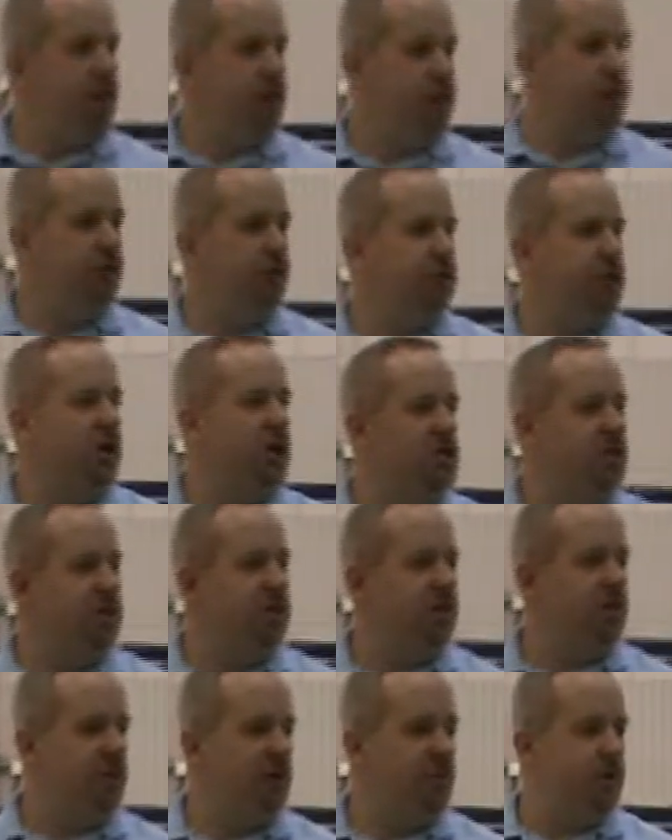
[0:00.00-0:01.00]
and the neutron
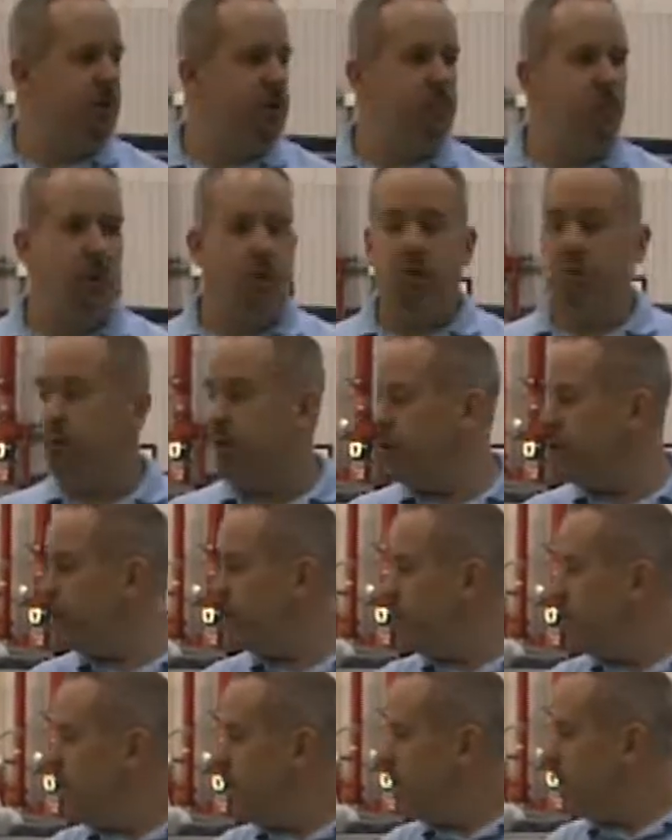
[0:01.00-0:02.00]
spectrometer, are
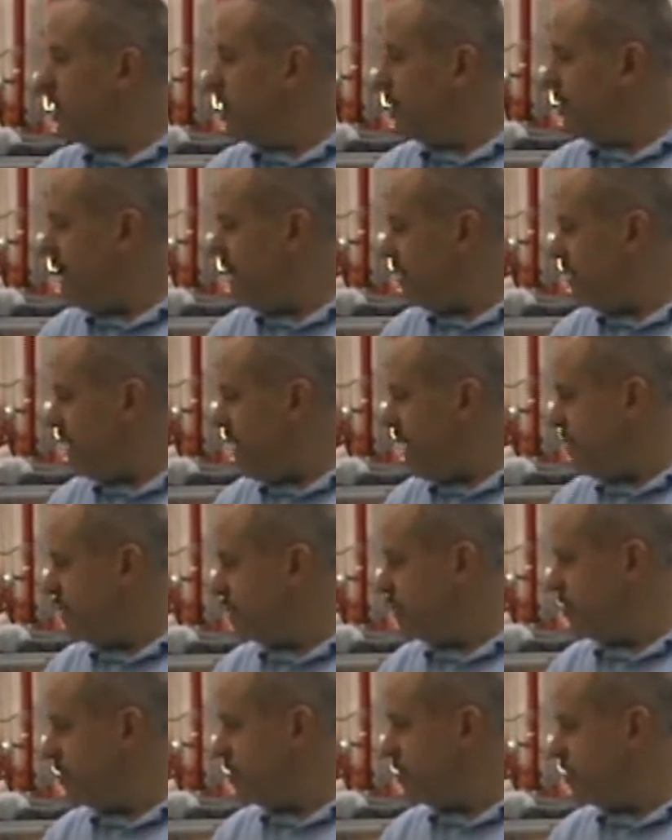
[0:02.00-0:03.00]
both coming out of the
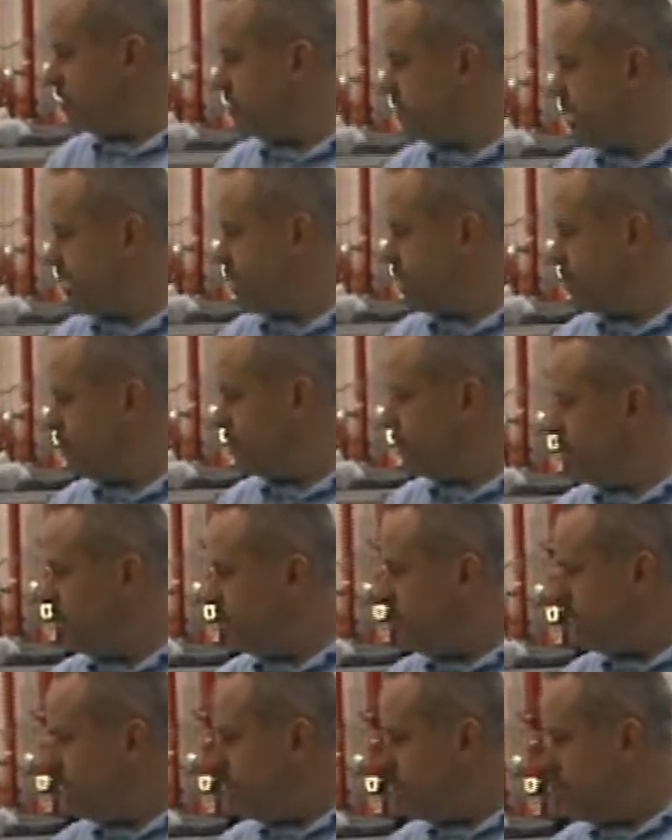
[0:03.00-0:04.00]
Ames Research Center.
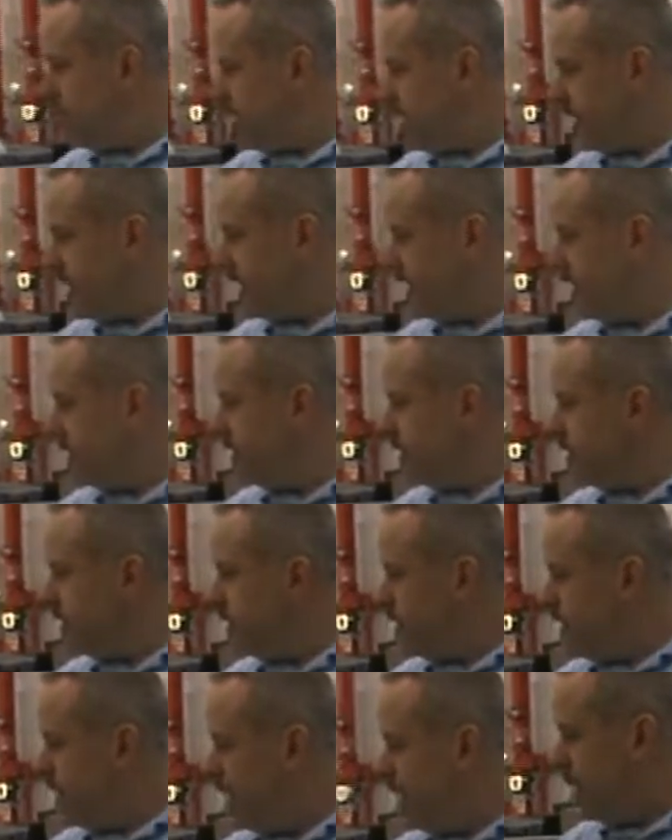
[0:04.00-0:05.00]
The
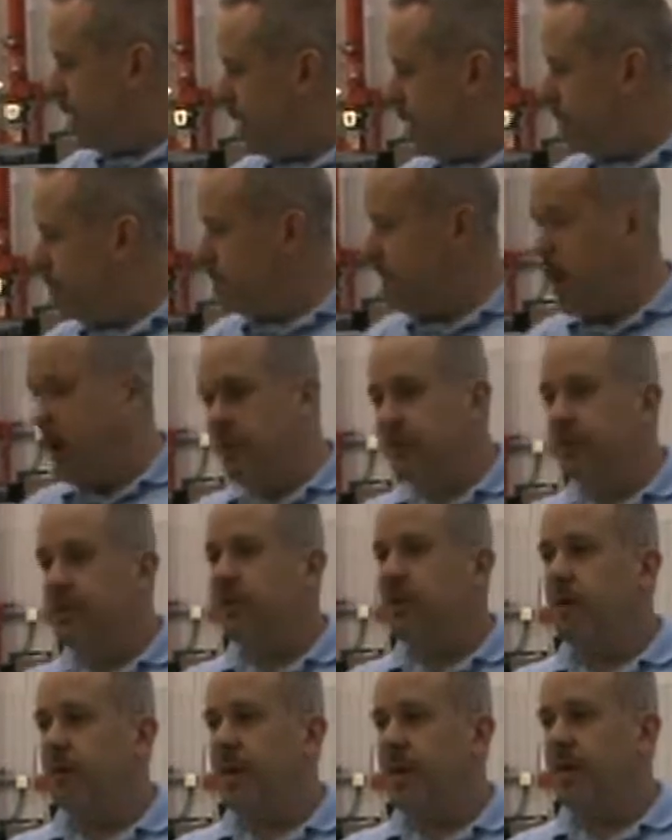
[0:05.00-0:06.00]
oven
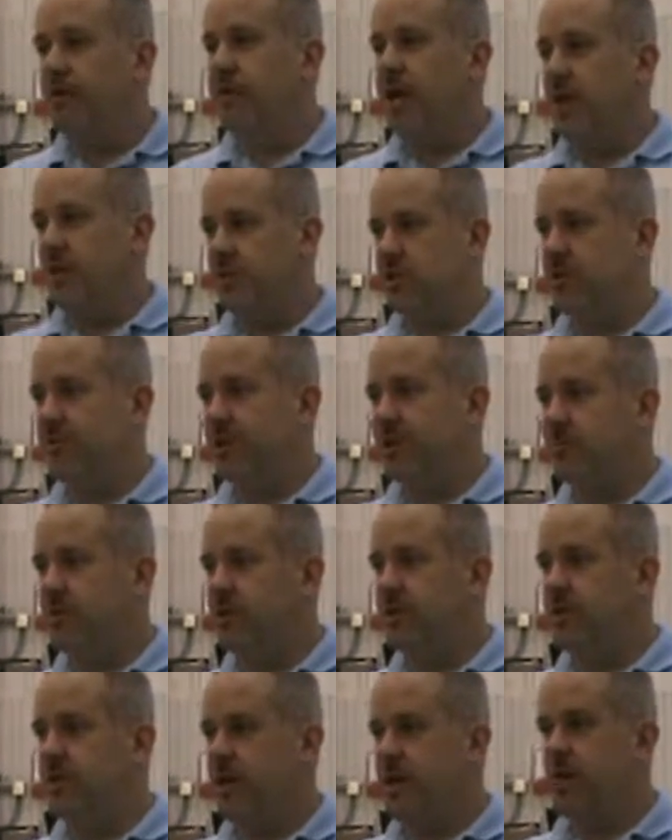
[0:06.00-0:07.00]
is coming out of Johnson Space
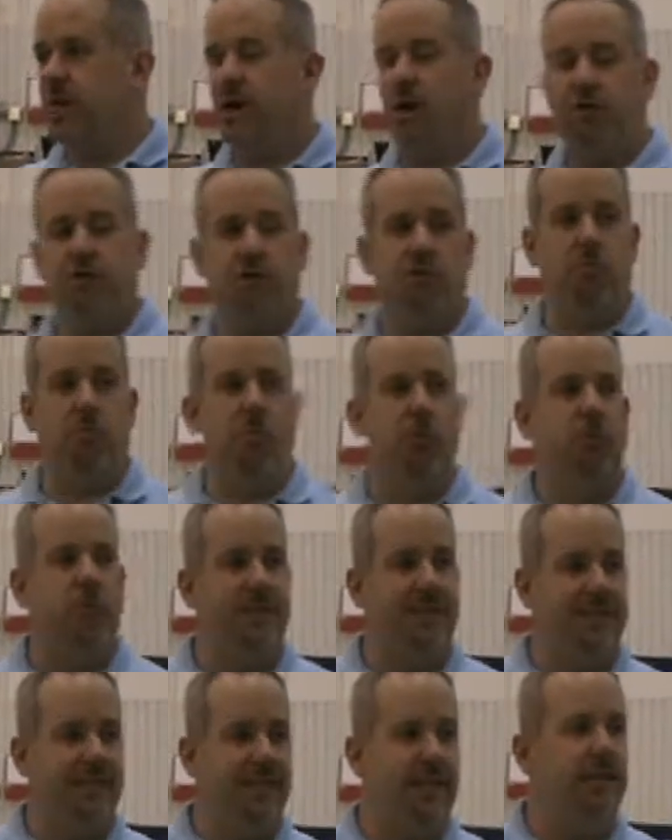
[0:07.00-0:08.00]
Flight Center. Our
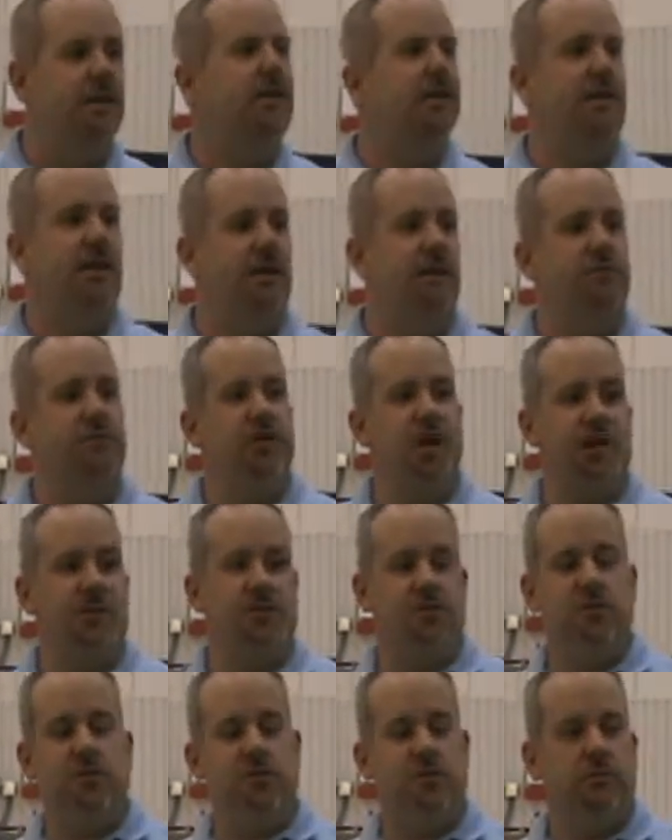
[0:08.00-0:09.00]
thermal lead is out of
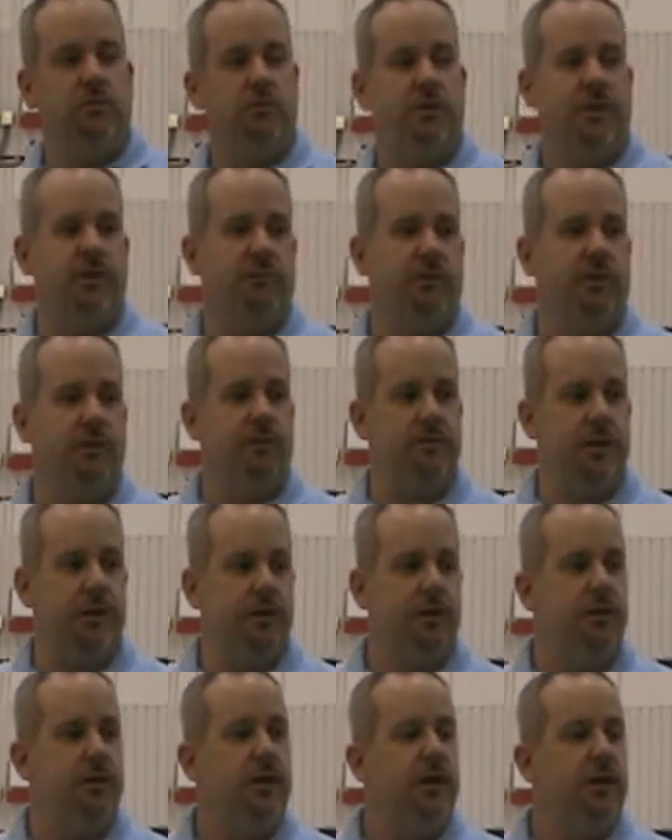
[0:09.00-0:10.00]
Johnson Space Flight
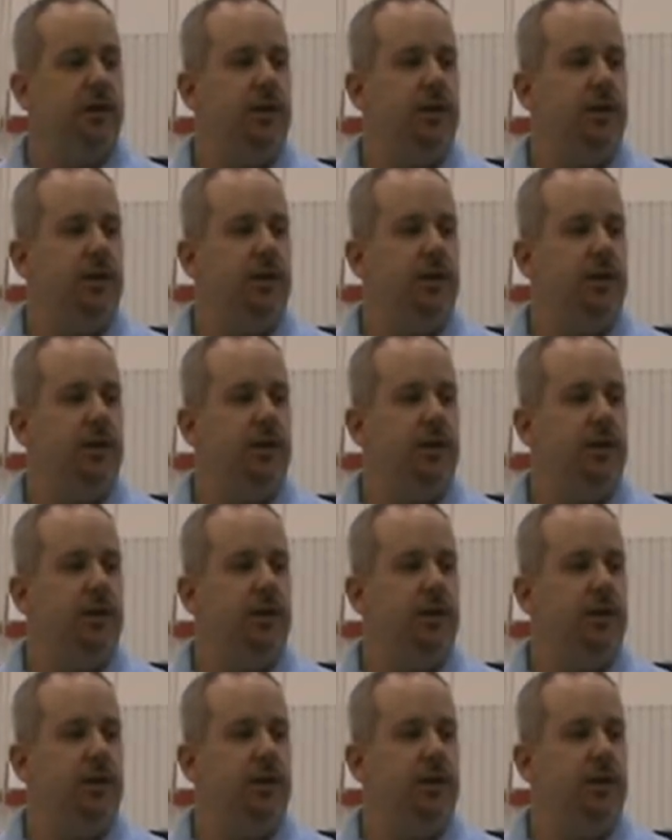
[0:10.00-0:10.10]
Center.